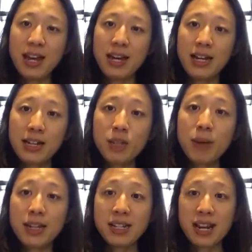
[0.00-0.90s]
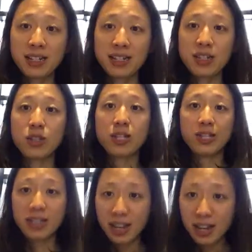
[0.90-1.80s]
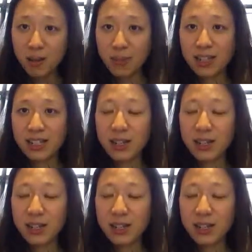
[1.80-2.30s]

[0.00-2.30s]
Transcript: I like to pay taxes today because